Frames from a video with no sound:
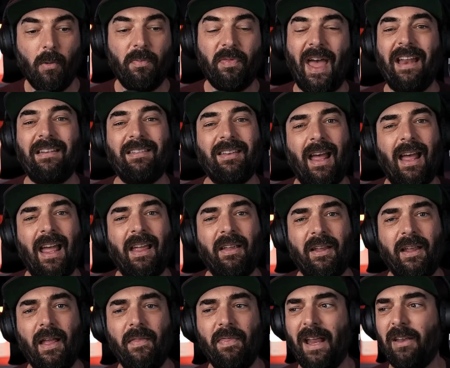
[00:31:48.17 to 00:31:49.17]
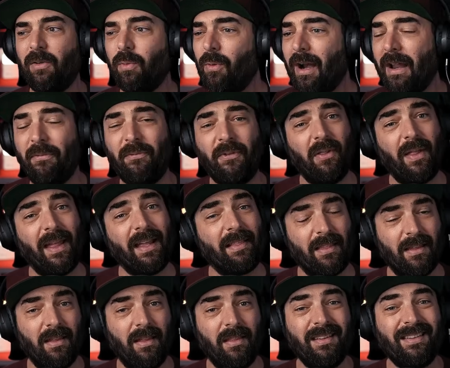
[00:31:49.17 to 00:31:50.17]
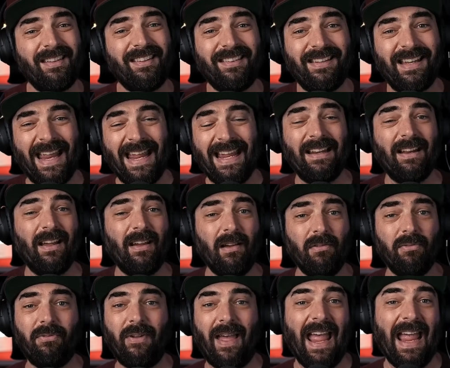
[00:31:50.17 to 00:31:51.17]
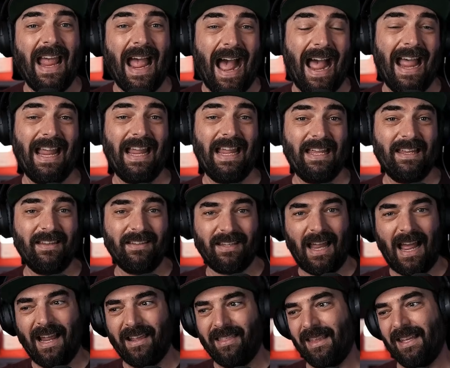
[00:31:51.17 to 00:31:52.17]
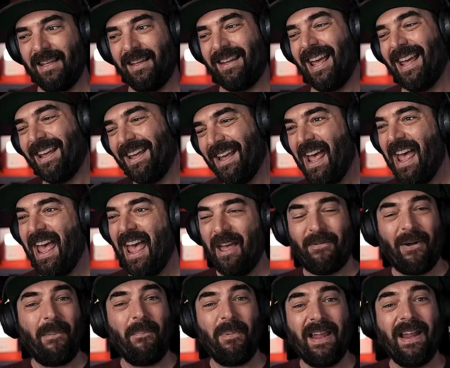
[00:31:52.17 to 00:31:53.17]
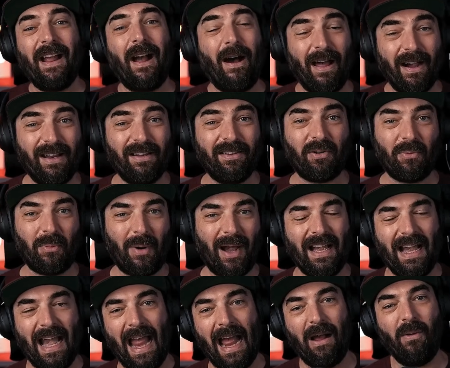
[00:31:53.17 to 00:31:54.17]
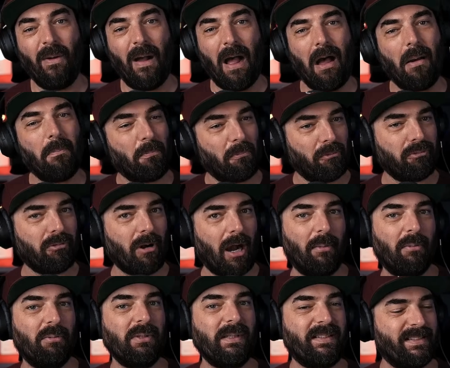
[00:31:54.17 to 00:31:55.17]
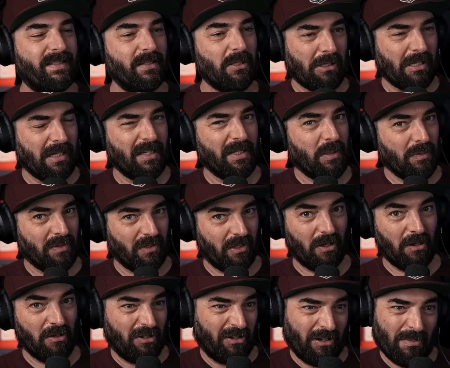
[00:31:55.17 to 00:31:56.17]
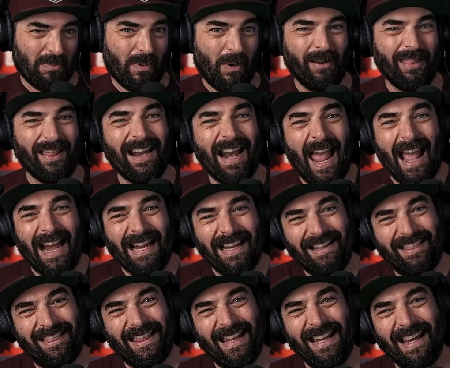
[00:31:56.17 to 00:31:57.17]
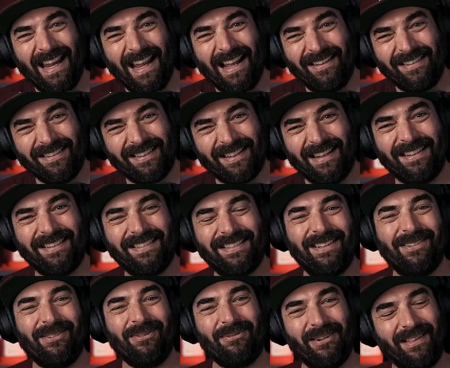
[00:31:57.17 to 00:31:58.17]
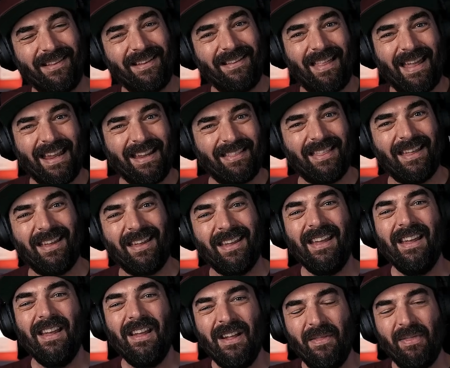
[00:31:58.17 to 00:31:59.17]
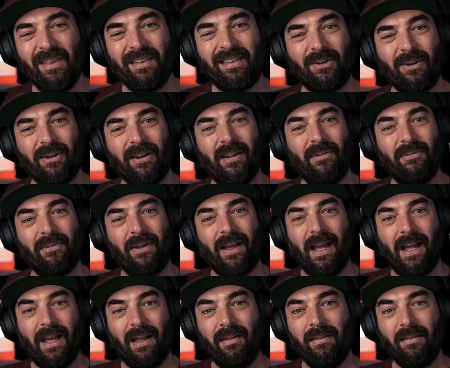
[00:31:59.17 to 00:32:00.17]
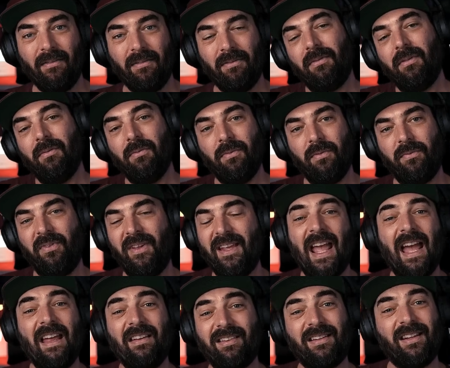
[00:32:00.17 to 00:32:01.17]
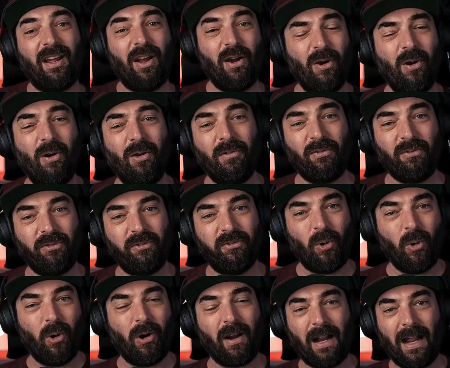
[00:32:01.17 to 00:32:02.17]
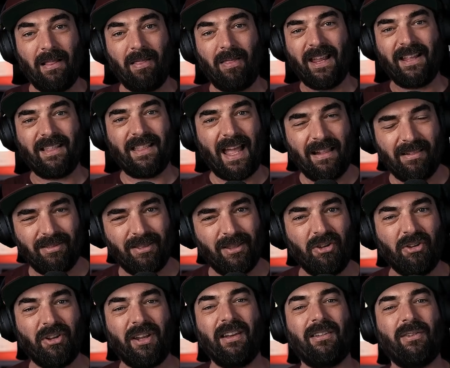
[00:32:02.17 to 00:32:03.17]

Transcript: That's where I feel like the state of AI is. I think, if I'm being honest right now, I'm probably still going to use Cursor more than anything else. I still really like the sort of VS Code fork. I like that look.